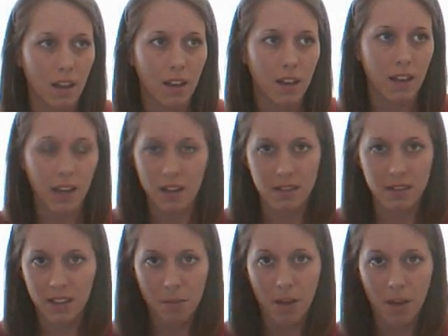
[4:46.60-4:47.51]
They didn't
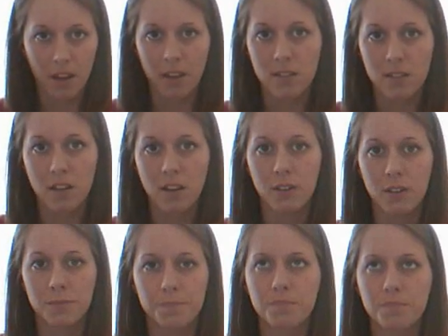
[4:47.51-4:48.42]
see my lifestyle,
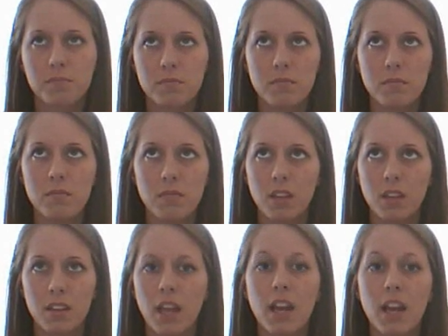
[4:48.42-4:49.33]

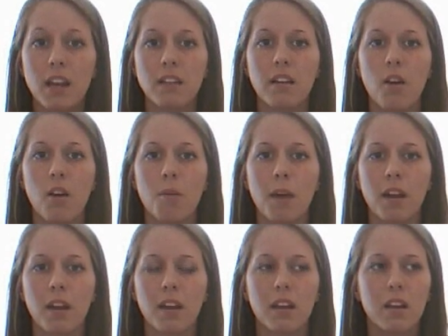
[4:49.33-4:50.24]
and they didn't need to know about
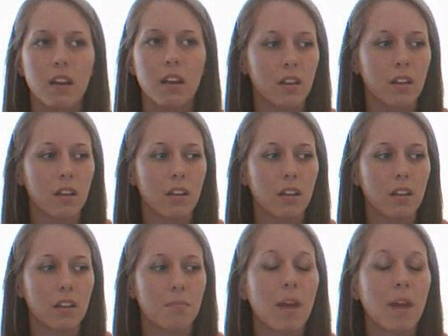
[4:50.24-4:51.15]
it.
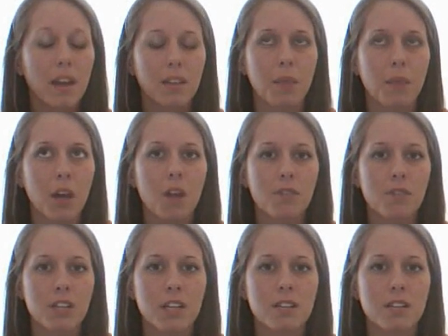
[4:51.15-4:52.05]
My
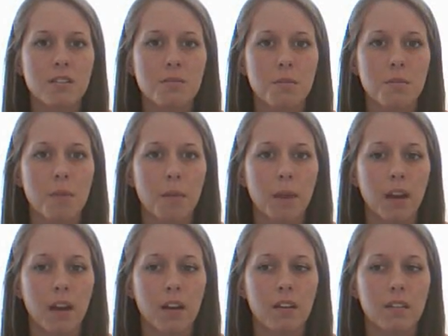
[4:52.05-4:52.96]
conversations with my
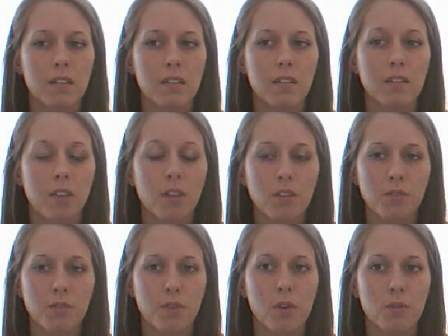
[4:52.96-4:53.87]
parents on the
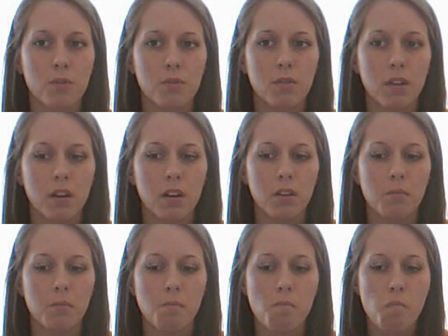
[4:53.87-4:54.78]
phone
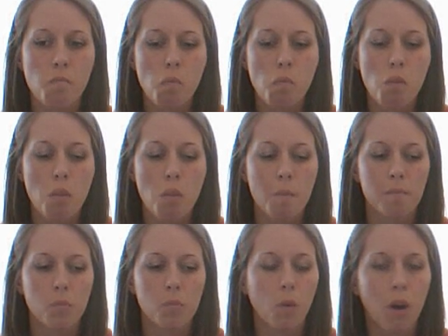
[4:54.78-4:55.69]

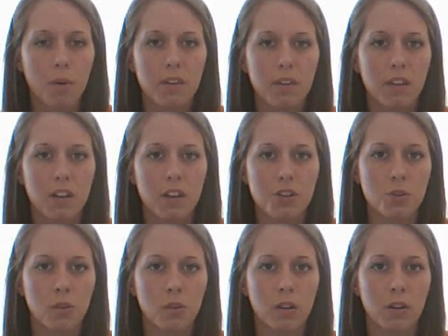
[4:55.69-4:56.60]
were always cut
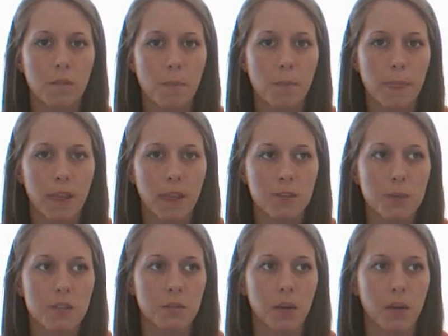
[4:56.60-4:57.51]
short,
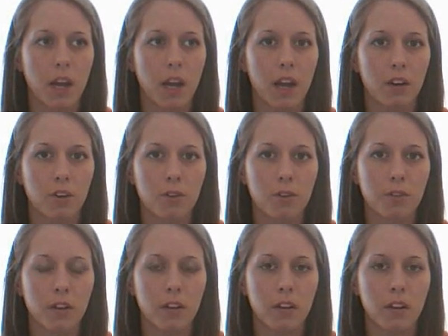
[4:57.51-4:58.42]
especially when I had a
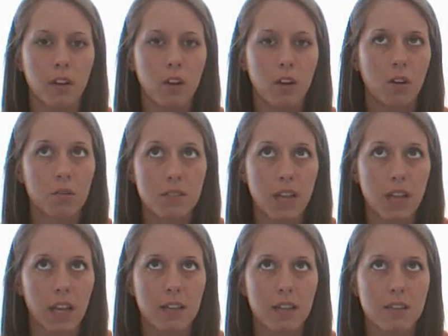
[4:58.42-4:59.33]
girlfriend, or was
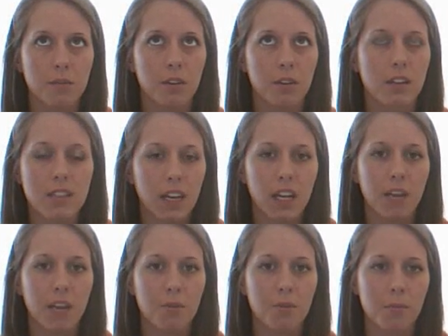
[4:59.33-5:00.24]
dating someone, because I could
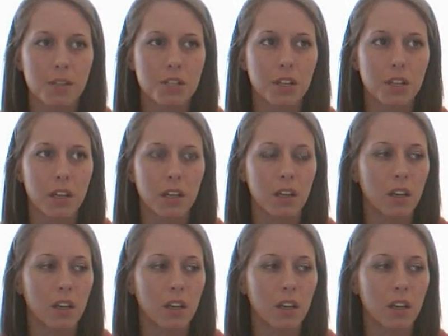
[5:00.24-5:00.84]
never mention it.